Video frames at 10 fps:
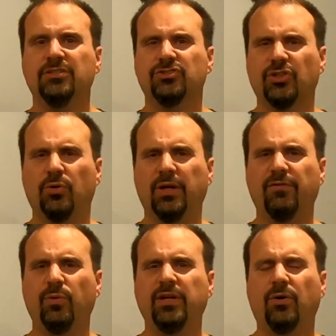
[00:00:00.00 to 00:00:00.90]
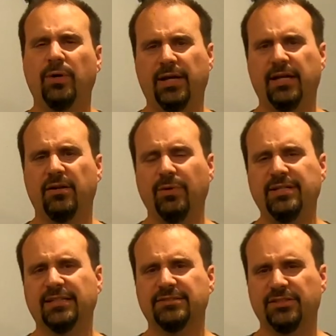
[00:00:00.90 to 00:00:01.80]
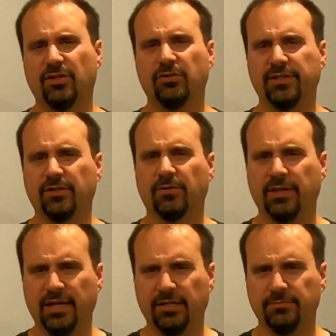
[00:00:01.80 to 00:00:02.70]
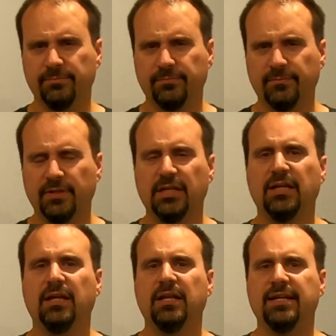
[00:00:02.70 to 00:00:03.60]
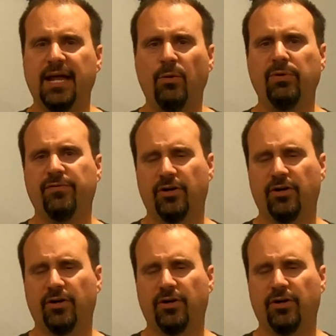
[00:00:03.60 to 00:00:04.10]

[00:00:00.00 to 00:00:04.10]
So if we go ahead and we test the alternator then, now we've